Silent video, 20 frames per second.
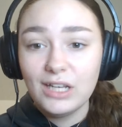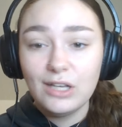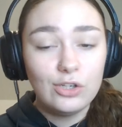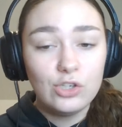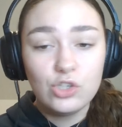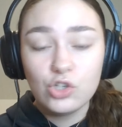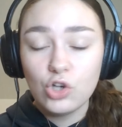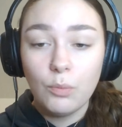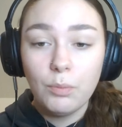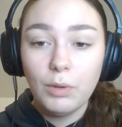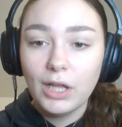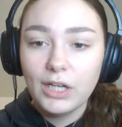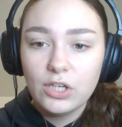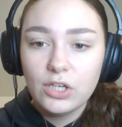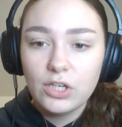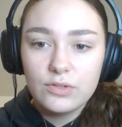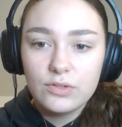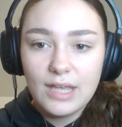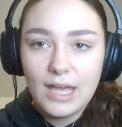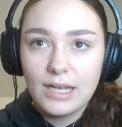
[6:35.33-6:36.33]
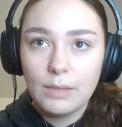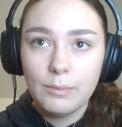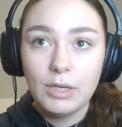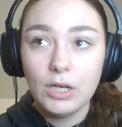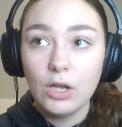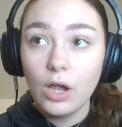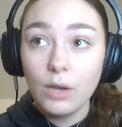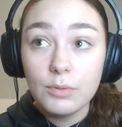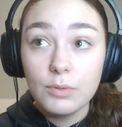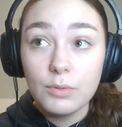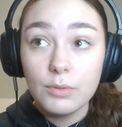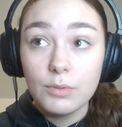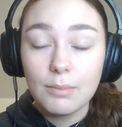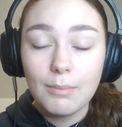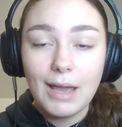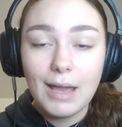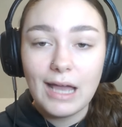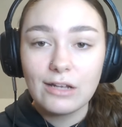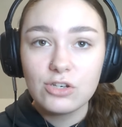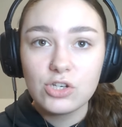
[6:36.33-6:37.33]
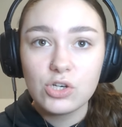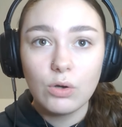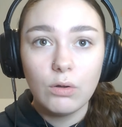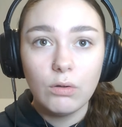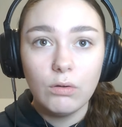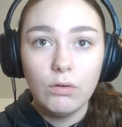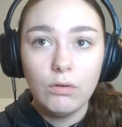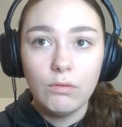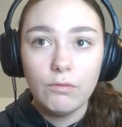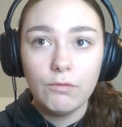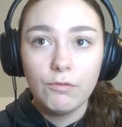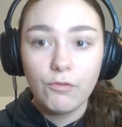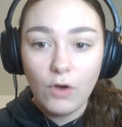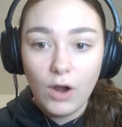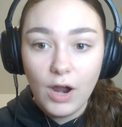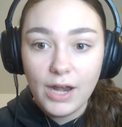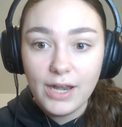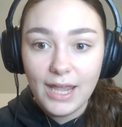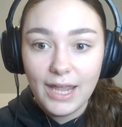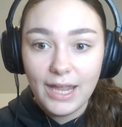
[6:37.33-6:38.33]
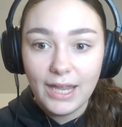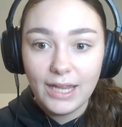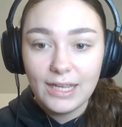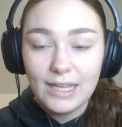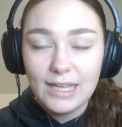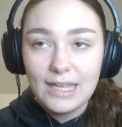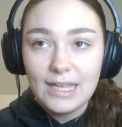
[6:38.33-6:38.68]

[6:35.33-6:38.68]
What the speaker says: good job. Like you said, I mean, I was at the match on Friday,